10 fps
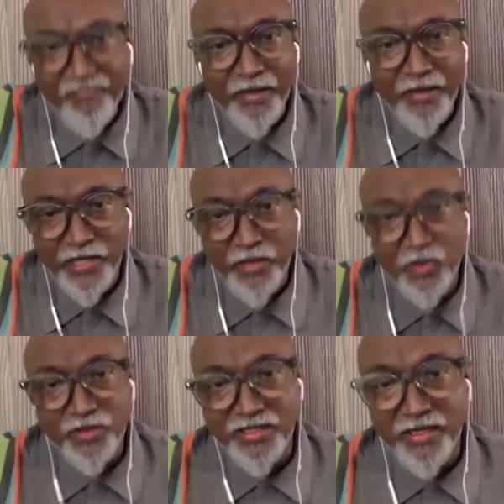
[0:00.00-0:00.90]

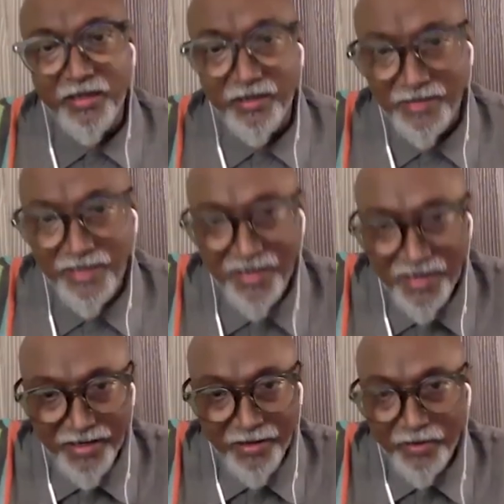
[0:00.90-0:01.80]
because they are
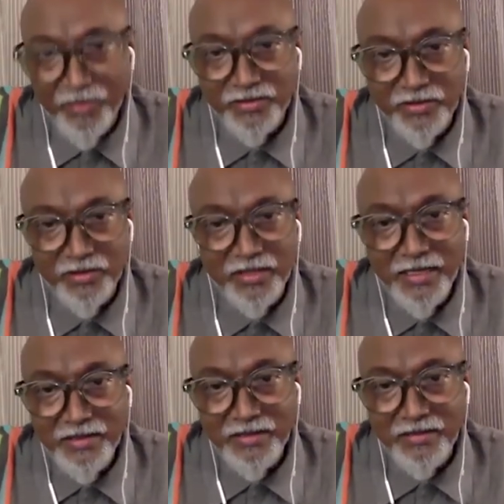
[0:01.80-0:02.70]
you know so
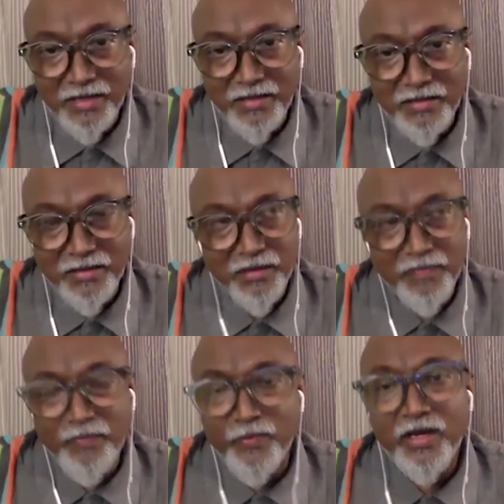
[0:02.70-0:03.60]
that that
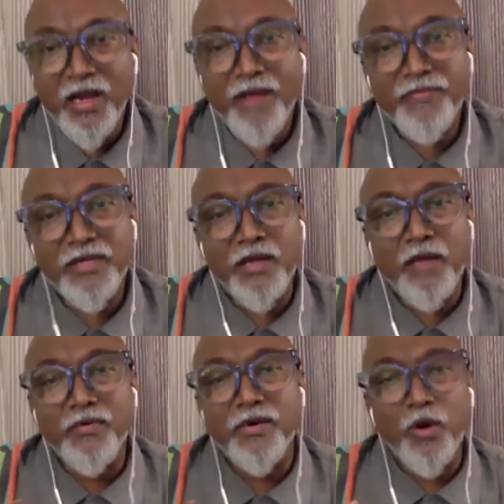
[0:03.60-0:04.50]
we have that
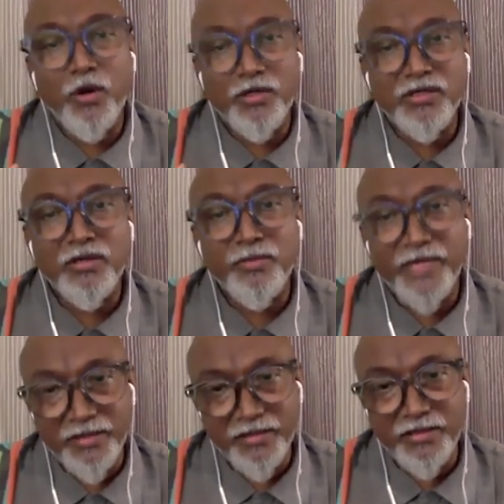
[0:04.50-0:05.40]
our
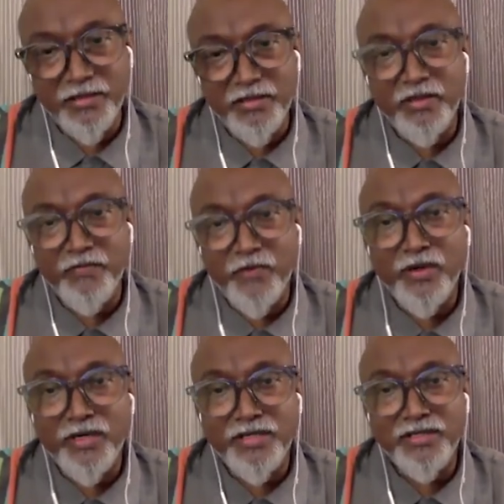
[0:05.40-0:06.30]
autonomy uh, the
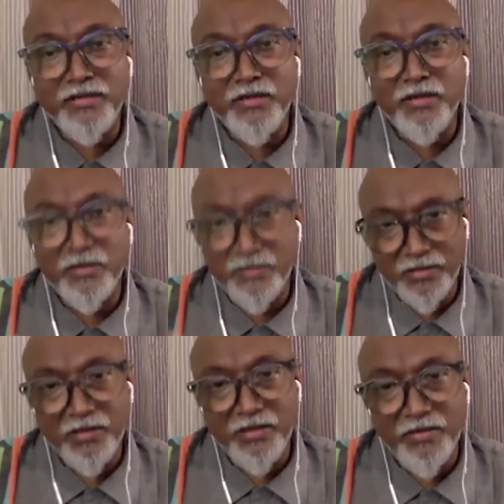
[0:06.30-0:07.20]
foundation got
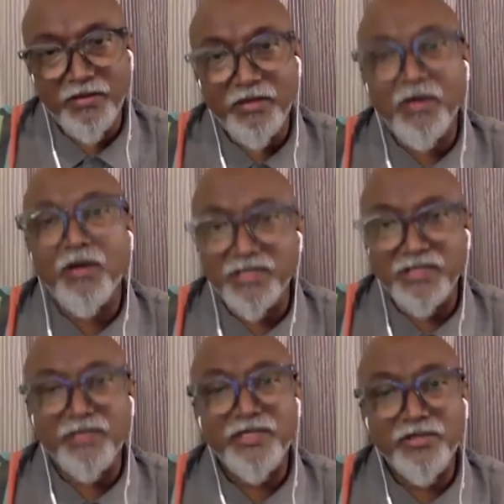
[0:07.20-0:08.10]
our uh,
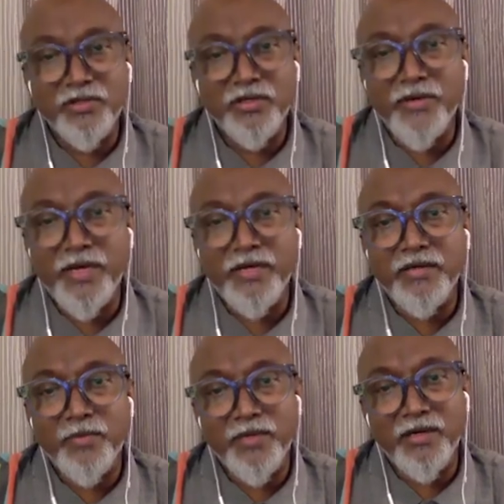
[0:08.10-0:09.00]
autonomy to create
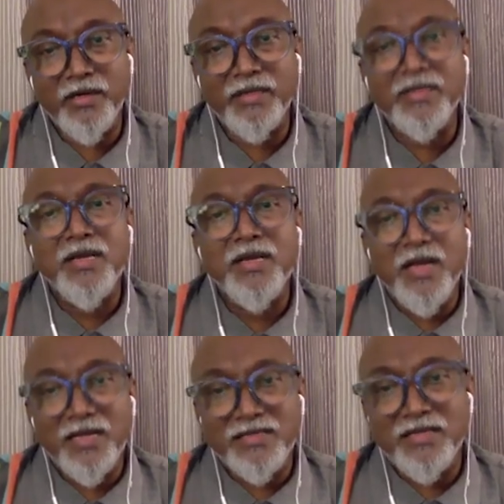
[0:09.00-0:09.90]
the biennale
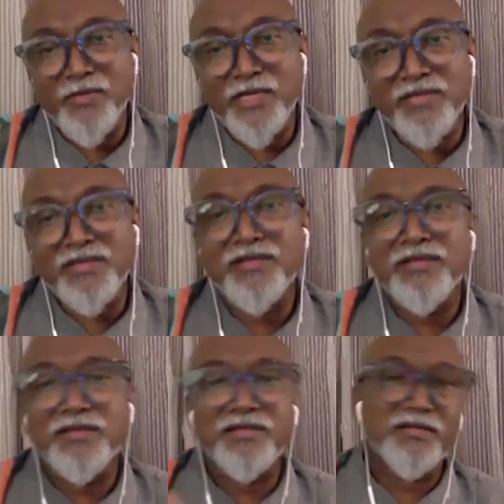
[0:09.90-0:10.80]
as i
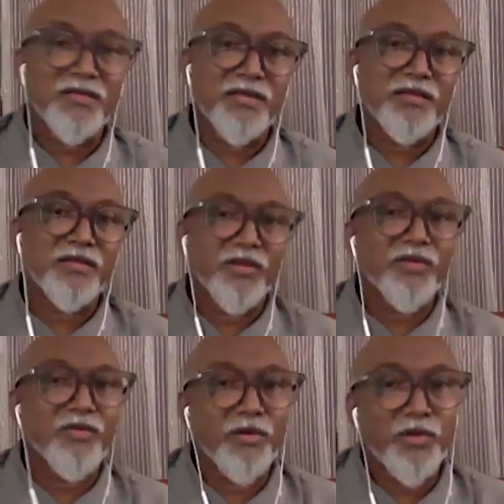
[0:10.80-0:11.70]
mentioned this uh, the
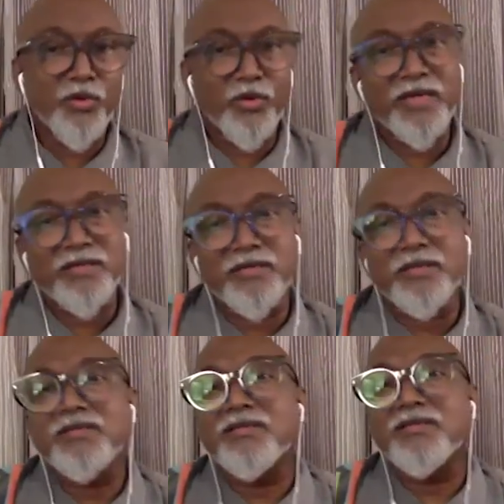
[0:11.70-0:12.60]
curator
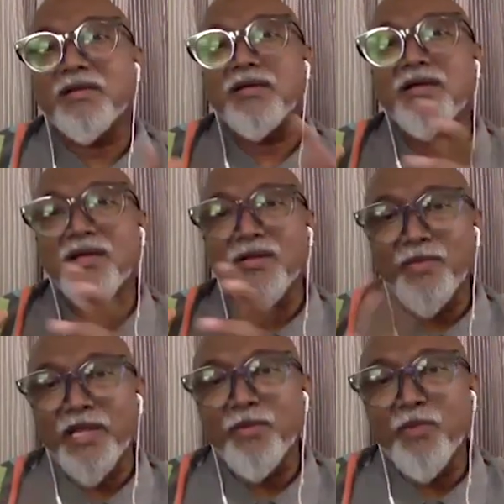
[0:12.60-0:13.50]
is the
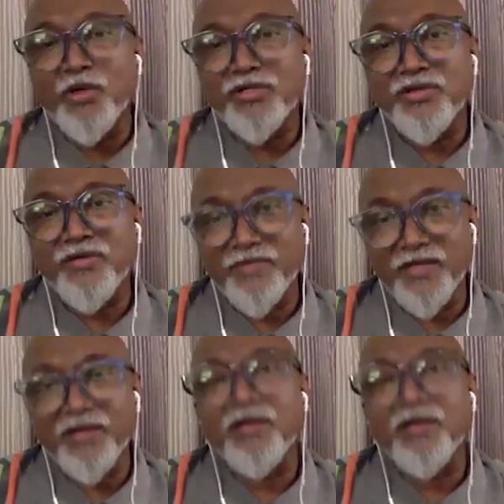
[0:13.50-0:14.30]
big boss of the